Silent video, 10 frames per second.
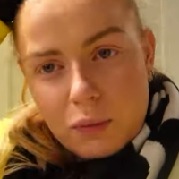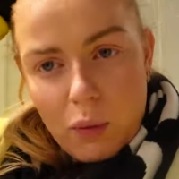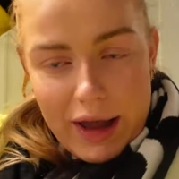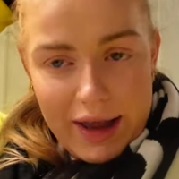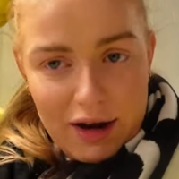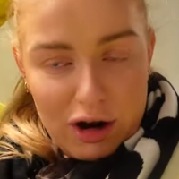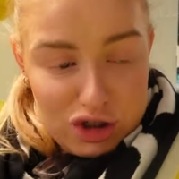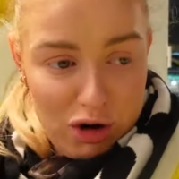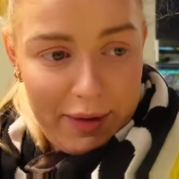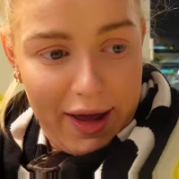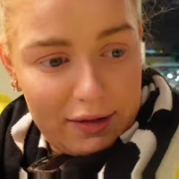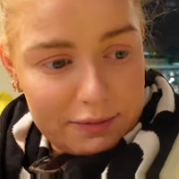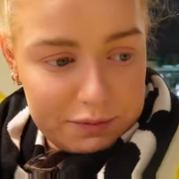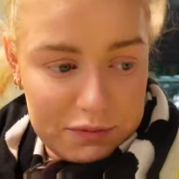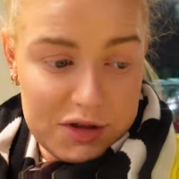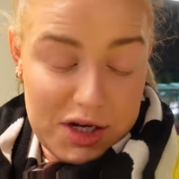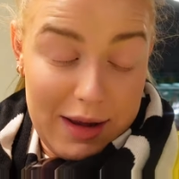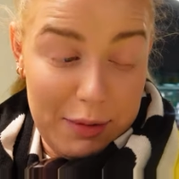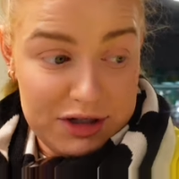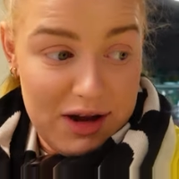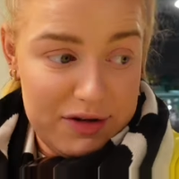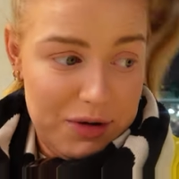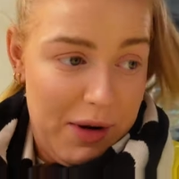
We are shopping to keep ourselves